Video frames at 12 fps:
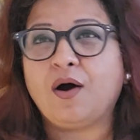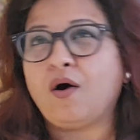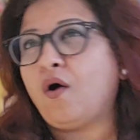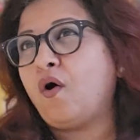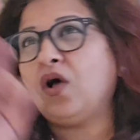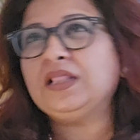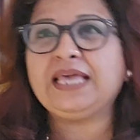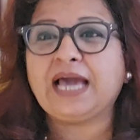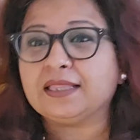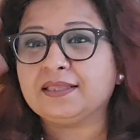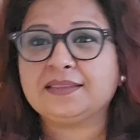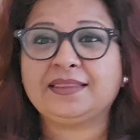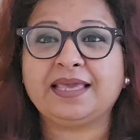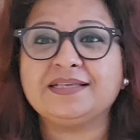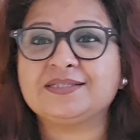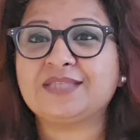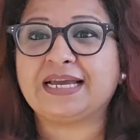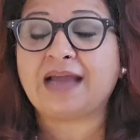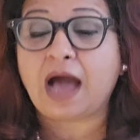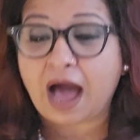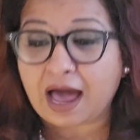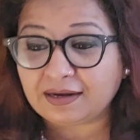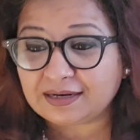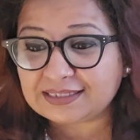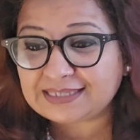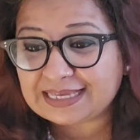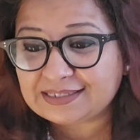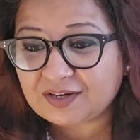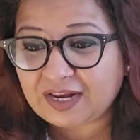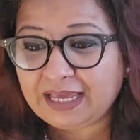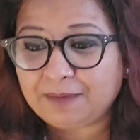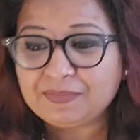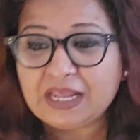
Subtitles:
all the other things that are unnecessary,